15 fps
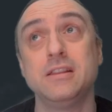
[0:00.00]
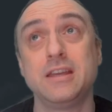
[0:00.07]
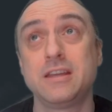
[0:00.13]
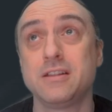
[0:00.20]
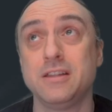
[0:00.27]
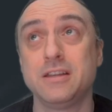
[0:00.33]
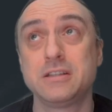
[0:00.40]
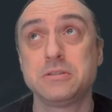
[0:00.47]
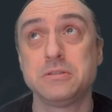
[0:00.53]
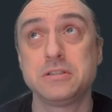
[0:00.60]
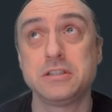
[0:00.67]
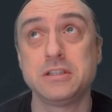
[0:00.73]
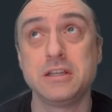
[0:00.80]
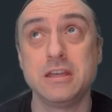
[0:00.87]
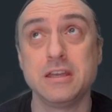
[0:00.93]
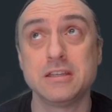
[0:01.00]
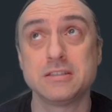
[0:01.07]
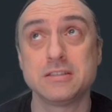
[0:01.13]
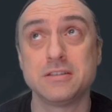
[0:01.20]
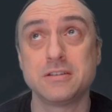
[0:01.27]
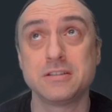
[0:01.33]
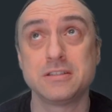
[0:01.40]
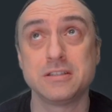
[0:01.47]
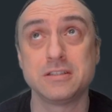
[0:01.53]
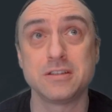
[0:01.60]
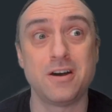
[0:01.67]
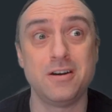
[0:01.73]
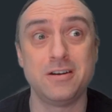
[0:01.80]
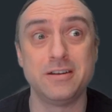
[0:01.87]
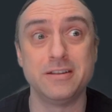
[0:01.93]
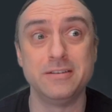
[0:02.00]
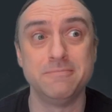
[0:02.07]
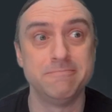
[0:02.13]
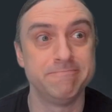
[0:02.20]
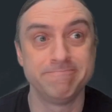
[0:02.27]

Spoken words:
like electricity, as long as it's on,